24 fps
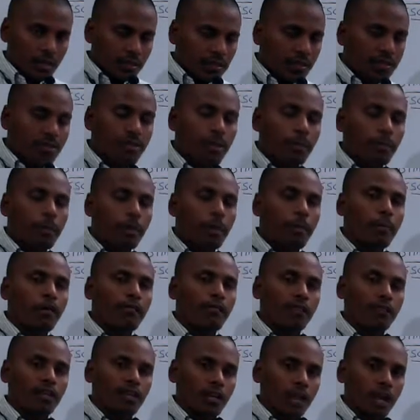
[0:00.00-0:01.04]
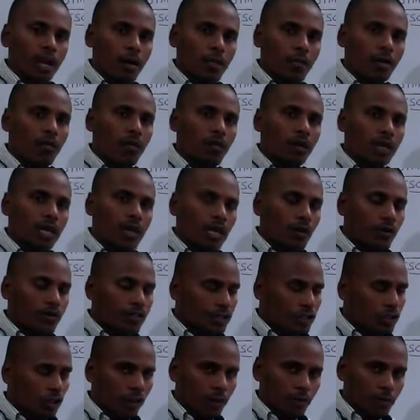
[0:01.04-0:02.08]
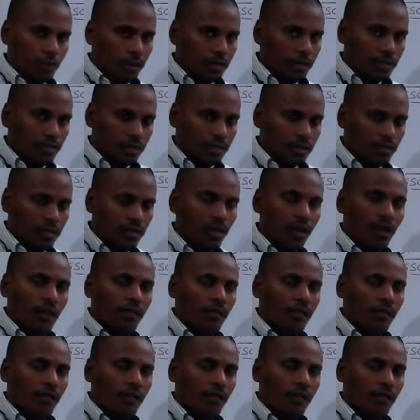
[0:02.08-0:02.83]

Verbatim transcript: Since the payment for the normal working hours is not mentioned,